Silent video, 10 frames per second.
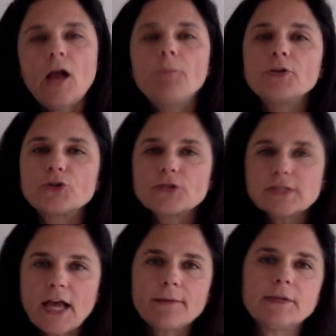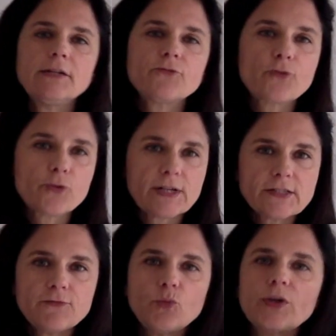But your assignment for the rest
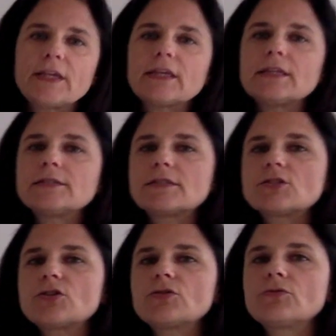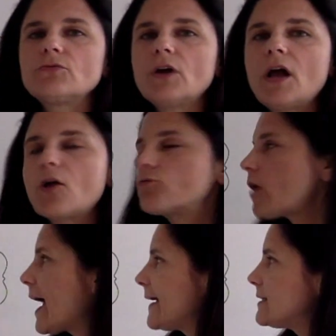of the week is to
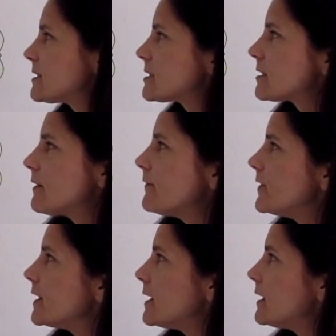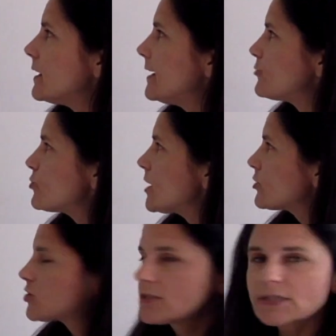write the
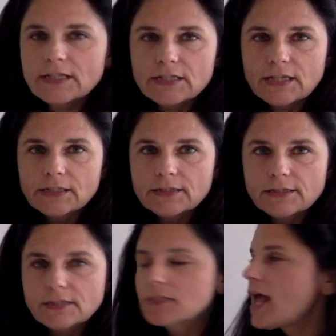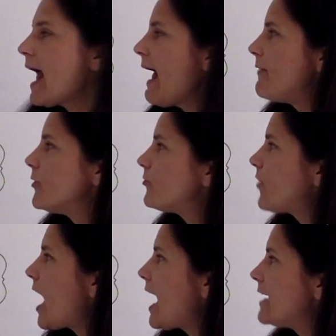introduction sentence and the
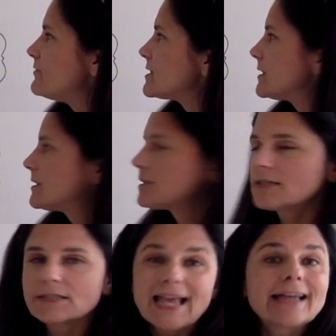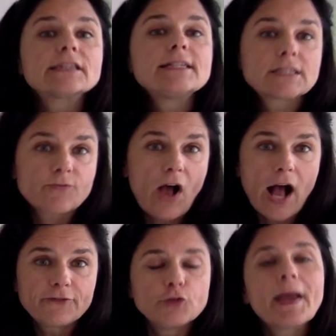5 sentences, at least 5.
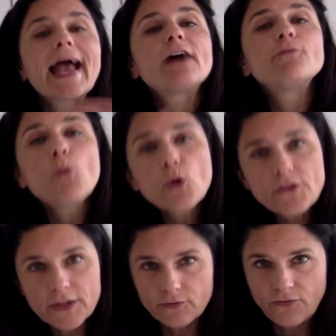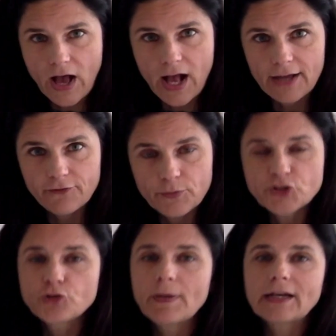You may have more than 5, but you may